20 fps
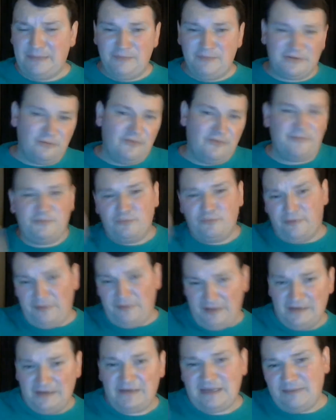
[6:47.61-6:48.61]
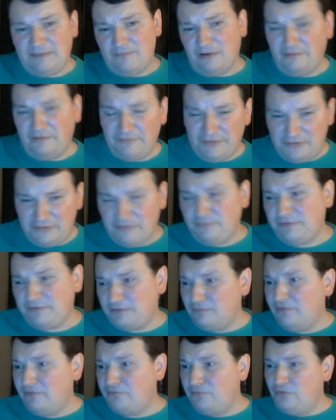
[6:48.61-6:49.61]
We still want them to run the end game, obviously. We
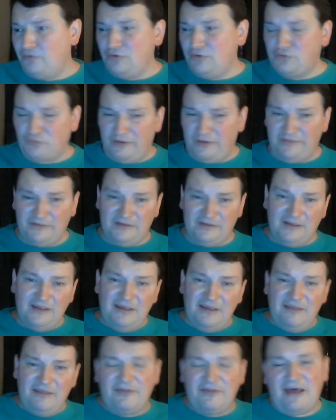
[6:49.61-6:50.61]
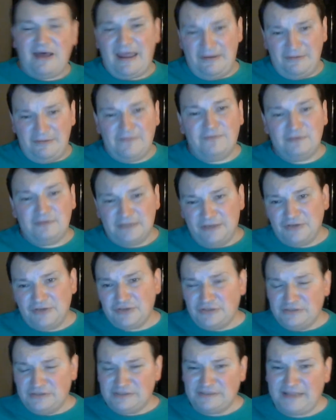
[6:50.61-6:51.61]
still want them to enjoy the higher level
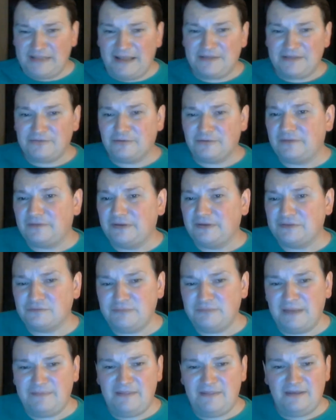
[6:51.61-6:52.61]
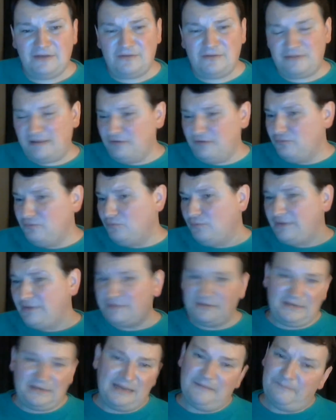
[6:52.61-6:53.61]
dungeons and that sort of thing. So maybe they could say do it once
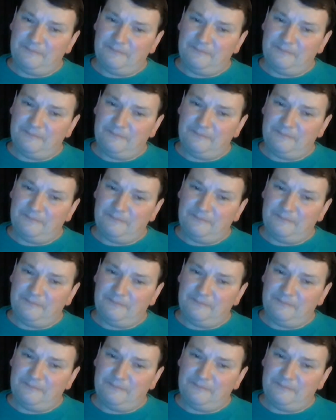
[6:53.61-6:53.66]
a day.